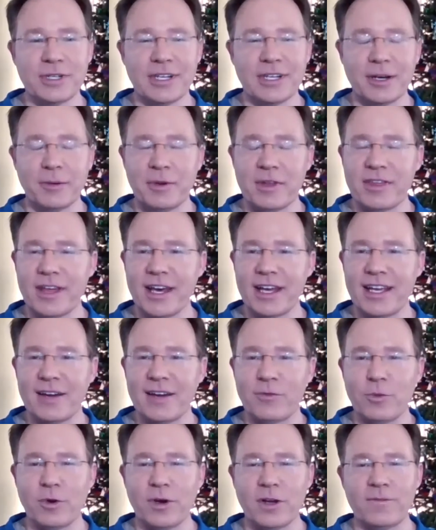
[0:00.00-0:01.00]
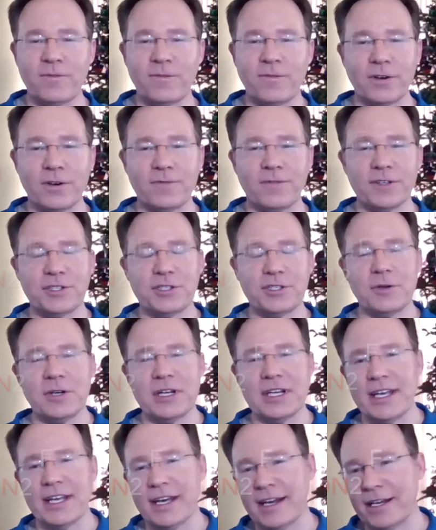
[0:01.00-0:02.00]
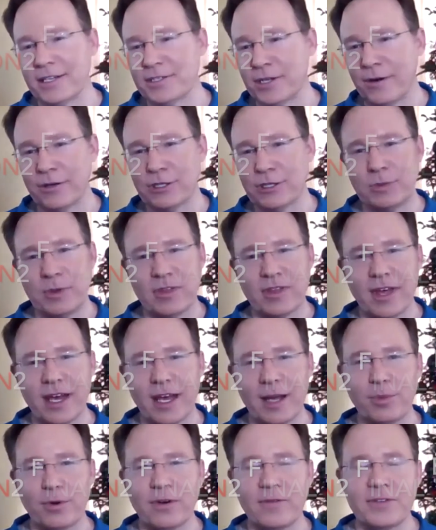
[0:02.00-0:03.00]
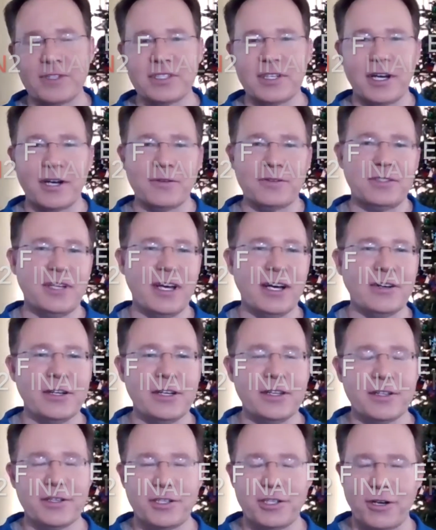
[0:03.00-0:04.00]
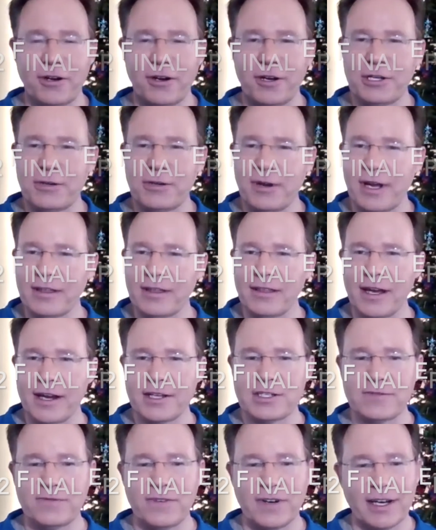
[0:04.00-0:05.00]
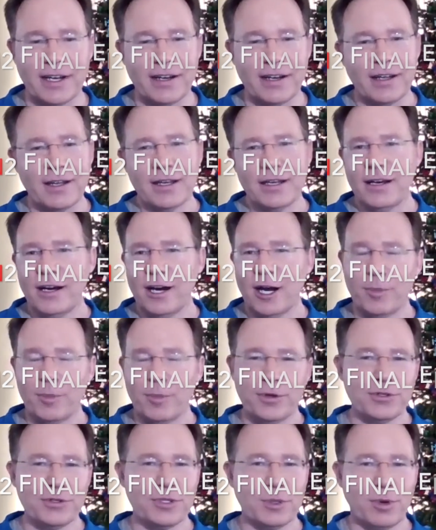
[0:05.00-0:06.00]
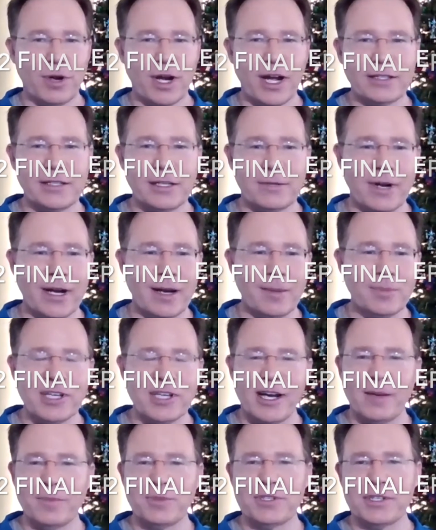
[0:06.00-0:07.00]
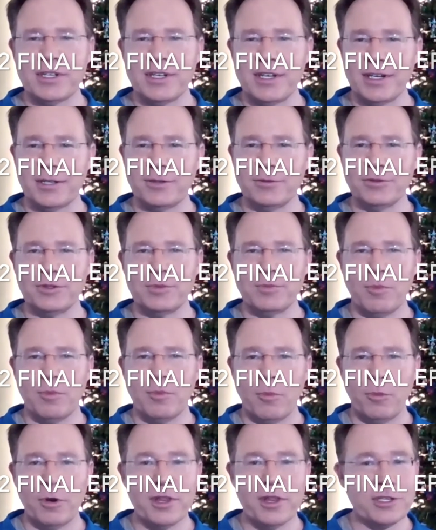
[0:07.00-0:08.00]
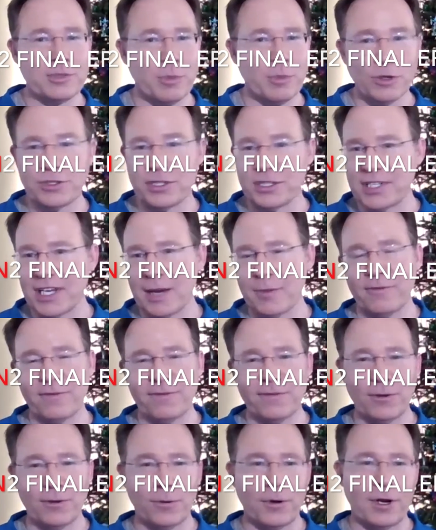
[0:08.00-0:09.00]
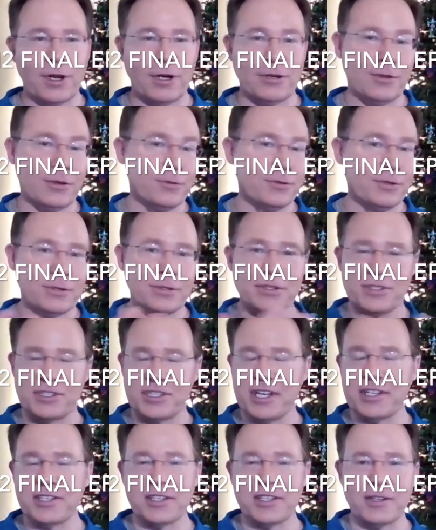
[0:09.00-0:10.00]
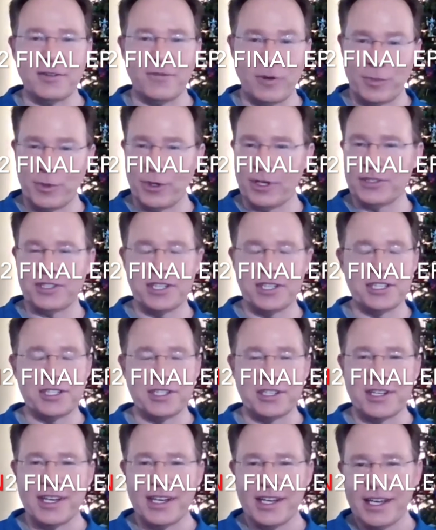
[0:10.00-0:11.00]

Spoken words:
and we thank everyone for tuning in. As always, we thank Provenzano's Deli and the Charger Athletics Fund, our producer Broccoli Rob Thompson, who's with us most of the time in Florida, although during the season, the football season,